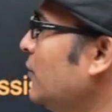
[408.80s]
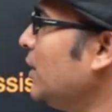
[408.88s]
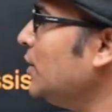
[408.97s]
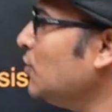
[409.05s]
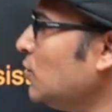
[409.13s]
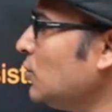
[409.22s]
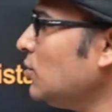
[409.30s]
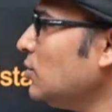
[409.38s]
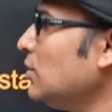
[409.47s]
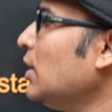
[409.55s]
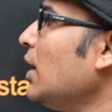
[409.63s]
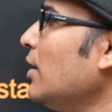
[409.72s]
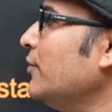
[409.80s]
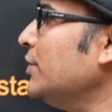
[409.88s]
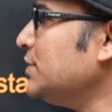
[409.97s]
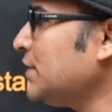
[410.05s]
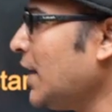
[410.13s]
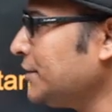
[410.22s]
we do
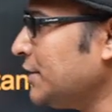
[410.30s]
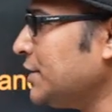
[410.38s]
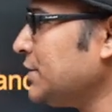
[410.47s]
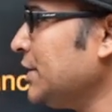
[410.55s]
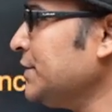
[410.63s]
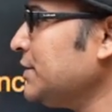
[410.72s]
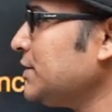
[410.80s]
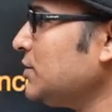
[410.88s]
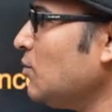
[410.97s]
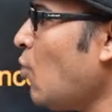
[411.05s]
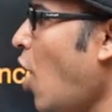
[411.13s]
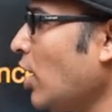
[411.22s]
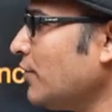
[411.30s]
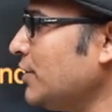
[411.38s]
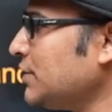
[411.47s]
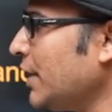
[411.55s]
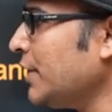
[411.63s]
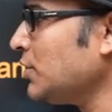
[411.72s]
visa assistance, mock
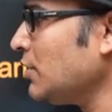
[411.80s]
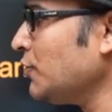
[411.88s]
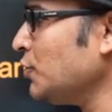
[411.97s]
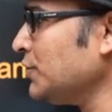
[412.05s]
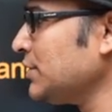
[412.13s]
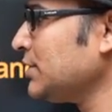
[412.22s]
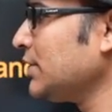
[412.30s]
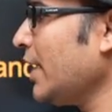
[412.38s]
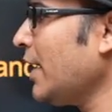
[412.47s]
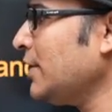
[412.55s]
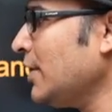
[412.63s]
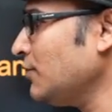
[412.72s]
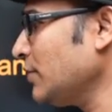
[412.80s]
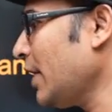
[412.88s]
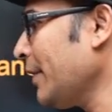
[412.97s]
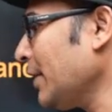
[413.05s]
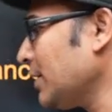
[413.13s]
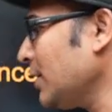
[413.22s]
visa interviews, and then
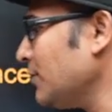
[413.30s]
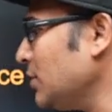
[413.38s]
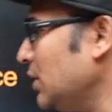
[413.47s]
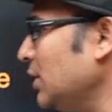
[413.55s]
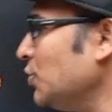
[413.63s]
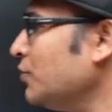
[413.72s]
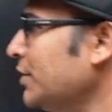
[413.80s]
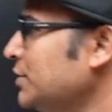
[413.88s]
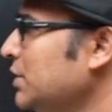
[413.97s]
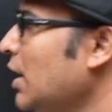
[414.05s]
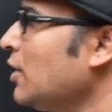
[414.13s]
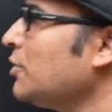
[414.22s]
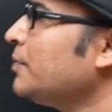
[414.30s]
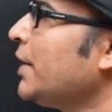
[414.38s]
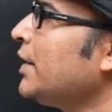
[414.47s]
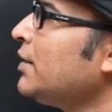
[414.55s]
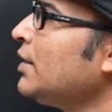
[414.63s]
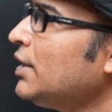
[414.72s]
connecting with the university
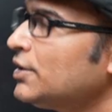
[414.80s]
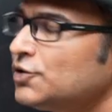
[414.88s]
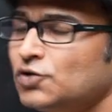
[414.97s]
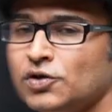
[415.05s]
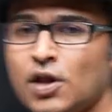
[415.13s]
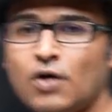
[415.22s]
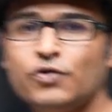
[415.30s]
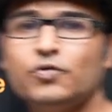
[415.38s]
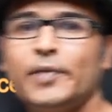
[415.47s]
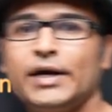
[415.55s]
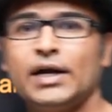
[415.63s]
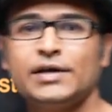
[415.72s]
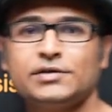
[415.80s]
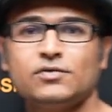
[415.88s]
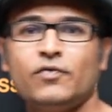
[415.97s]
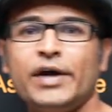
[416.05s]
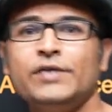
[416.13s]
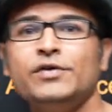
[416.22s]
alumni. So now you might
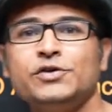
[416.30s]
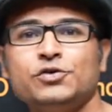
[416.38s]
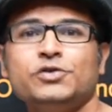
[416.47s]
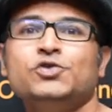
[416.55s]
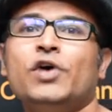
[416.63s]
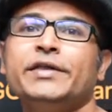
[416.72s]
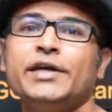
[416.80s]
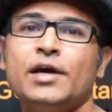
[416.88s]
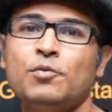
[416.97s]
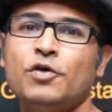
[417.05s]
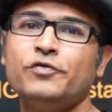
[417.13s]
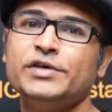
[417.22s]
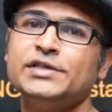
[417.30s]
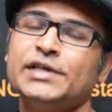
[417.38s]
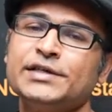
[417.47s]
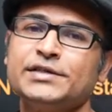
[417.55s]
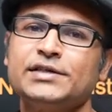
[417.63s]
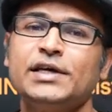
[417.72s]
ask why we should join Game of
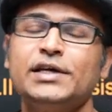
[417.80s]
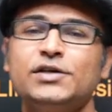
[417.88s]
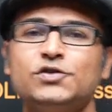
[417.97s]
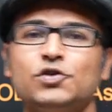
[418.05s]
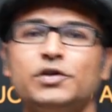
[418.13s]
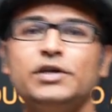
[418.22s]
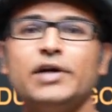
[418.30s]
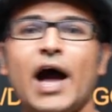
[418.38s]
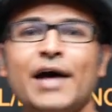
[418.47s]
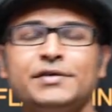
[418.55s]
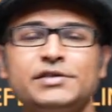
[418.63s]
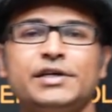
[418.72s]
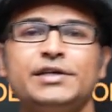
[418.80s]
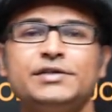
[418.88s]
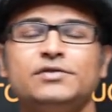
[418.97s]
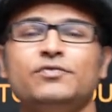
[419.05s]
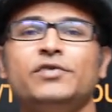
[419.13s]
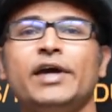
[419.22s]
Visas. So the answer
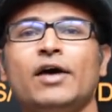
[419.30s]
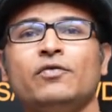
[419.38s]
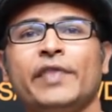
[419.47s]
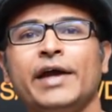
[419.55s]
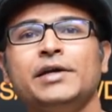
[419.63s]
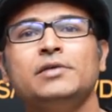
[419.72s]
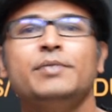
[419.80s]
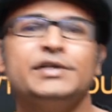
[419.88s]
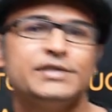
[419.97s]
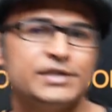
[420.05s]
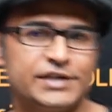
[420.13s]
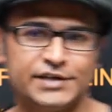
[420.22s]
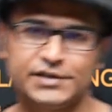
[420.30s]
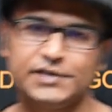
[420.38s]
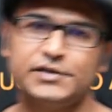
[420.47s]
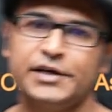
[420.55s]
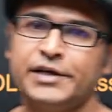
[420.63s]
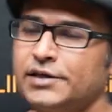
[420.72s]
is we have 90%
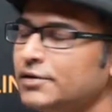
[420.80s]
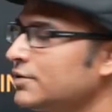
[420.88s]
success rate,